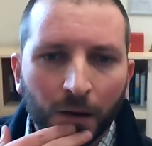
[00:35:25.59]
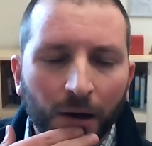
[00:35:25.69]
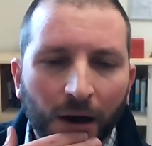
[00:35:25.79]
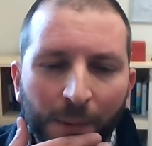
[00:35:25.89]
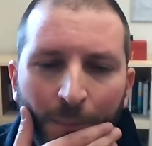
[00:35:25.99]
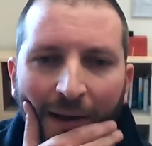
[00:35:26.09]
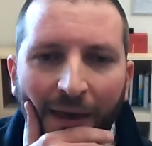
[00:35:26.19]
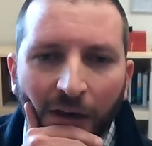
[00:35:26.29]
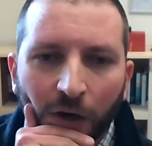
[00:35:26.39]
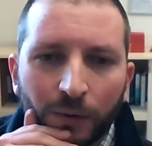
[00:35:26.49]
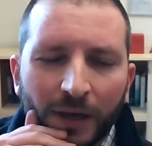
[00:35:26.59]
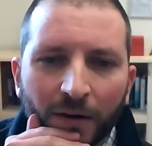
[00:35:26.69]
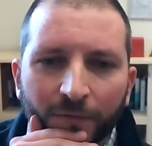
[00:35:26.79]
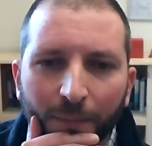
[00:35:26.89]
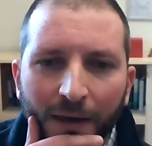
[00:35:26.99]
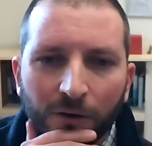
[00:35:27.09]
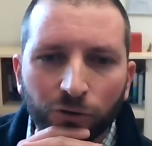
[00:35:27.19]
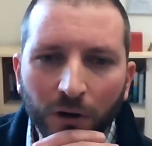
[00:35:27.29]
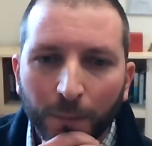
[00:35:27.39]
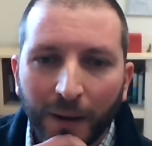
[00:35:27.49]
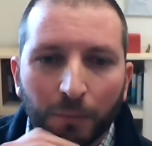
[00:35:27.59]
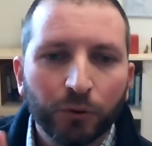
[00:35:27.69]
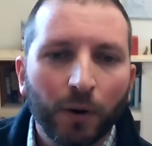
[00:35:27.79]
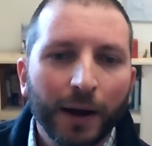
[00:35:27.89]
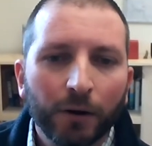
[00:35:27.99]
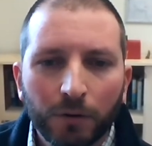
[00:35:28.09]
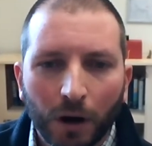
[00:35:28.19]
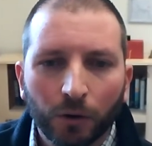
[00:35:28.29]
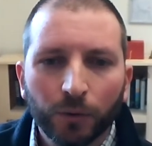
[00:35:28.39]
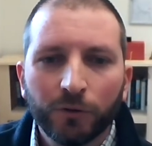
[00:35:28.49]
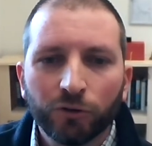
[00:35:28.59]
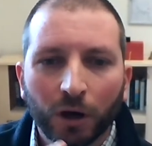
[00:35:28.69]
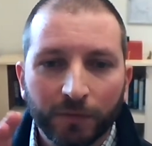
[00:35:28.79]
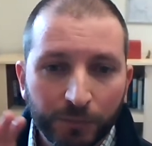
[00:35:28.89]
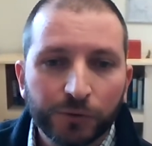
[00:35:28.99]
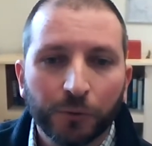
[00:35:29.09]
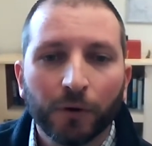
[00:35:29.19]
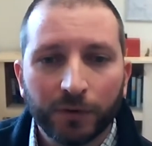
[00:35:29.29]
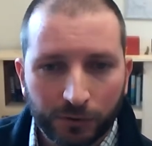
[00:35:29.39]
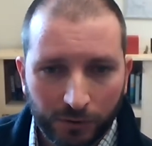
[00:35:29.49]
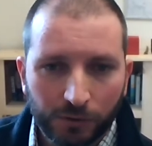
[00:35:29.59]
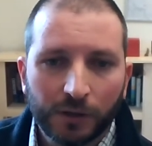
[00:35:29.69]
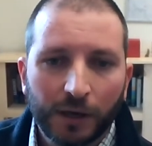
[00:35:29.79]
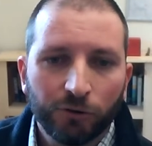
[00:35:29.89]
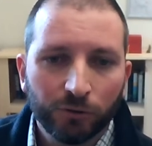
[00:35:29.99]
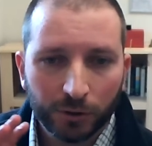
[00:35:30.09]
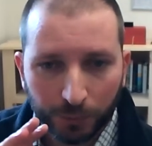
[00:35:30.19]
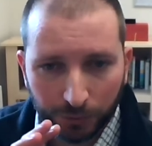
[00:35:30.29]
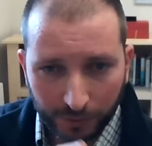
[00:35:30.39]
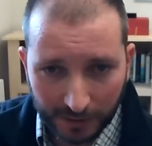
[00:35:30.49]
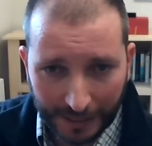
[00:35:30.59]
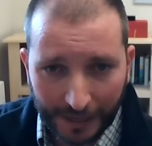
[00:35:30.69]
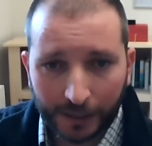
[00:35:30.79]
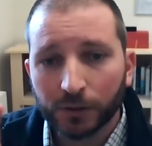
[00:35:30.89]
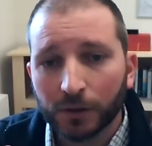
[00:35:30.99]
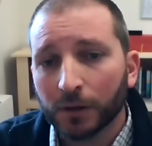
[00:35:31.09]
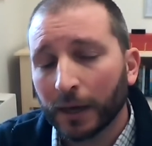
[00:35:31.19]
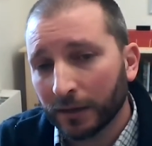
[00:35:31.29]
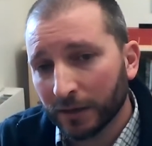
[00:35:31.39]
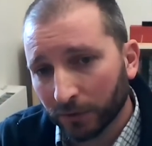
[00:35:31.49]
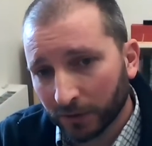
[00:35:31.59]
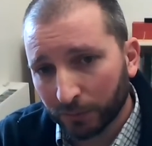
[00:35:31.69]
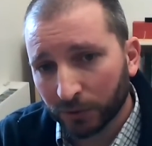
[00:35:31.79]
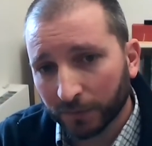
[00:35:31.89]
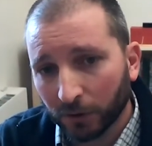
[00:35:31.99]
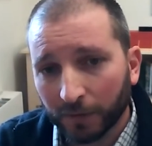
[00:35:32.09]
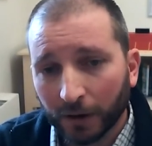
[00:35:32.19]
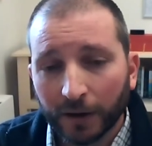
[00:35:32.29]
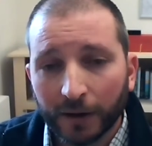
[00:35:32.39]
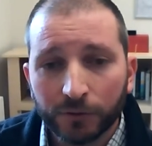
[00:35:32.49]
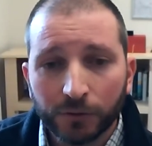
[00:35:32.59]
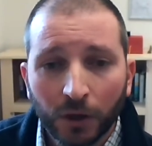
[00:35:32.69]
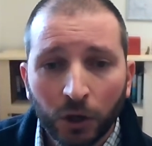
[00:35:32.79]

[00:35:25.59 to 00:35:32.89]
And by encoding information about prior knowledge of observed associations between taxa and different types of covariates,